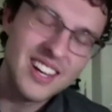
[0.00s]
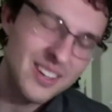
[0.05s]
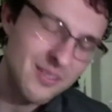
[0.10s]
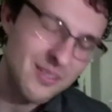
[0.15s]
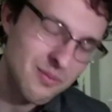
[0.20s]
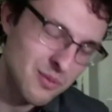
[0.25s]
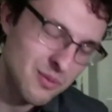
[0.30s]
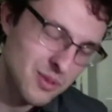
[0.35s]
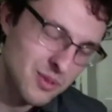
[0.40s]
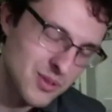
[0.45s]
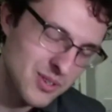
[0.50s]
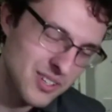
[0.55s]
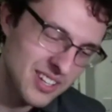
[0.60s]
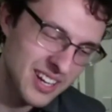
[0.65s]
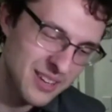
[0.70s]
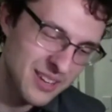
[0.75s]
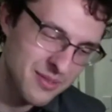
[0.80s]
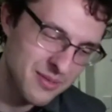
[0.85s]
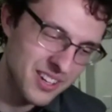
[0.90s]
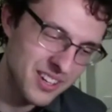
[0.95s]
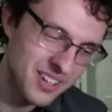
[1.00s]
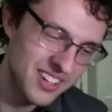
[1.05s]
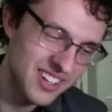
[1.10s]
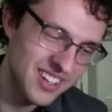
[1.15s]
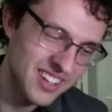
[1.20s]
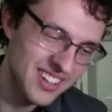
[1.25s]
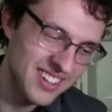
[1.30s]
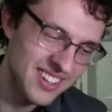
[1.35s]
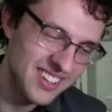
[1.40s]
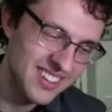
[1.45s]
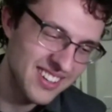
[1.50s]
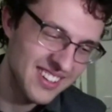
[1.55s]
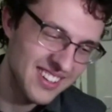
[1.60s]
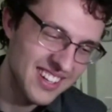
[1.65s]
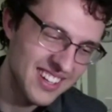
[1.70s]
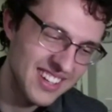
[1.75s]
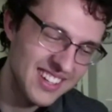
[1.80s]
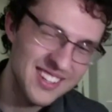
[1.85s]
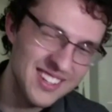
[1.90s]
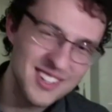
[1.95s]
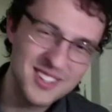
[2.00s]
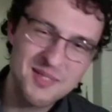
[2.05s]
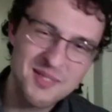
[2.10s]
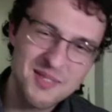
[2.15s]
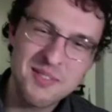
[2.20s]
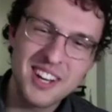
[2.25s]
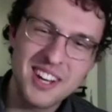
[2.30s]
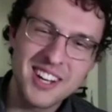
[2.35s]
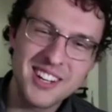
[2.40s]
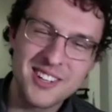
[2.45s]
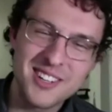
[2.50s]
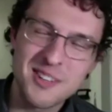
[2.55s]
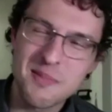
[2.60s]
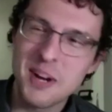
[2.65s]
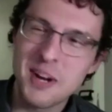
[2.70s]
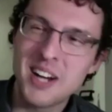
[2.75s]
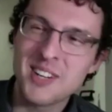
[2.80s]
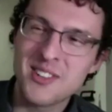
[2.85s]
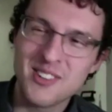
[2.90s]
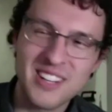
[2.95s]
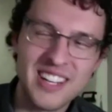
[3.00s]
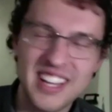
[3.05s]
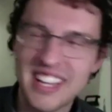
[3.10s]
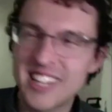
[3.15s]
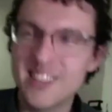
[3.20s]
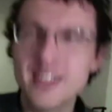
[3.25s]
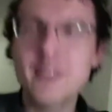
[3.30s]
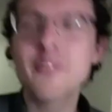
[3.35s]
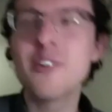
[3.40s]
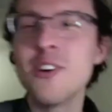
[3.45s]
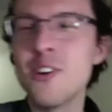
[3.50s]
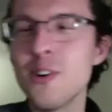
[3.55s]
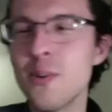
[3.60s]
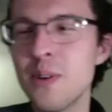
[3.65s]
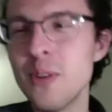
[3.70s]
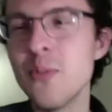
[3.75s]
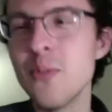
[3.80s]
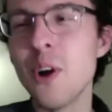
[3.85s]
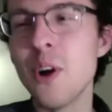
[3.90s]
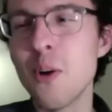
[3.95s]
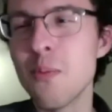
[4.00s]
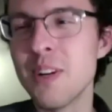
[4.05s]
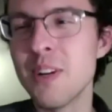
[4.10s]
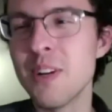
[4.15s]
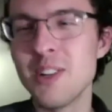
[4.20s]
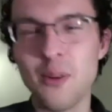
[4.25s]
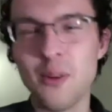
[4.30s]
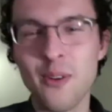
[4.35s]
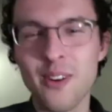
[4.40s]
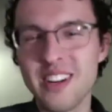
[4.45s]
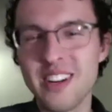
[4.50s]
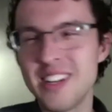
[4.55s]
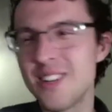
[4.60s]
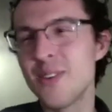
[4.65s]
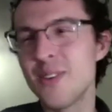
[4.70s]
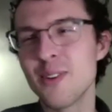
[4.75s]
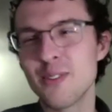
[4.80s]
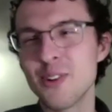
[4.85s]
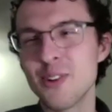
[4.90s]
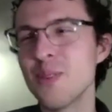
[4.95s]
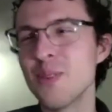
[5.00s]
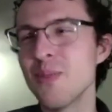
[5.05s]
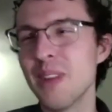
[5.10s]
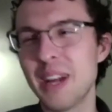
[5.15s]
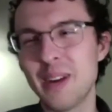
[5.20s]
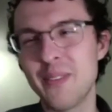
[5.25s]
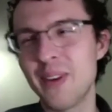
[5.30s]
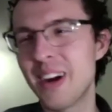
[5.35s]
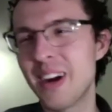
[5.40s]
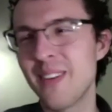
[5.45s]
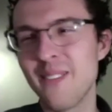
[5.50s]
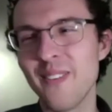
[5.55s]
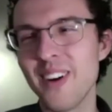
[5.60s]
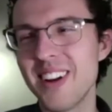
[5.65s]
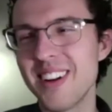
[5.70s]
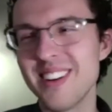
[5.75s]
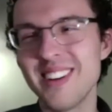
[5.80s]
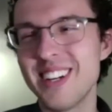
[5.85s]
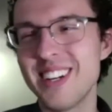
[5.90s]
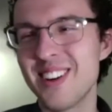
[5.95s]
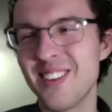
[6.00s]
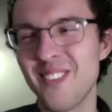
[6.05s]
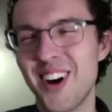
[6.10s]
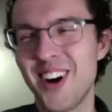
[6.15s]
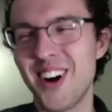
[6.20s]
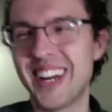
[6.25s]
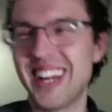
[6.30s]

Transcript: which was a lot of fun and just utter debauchery. Like you never knew when you would open a door into a room, like what you're walking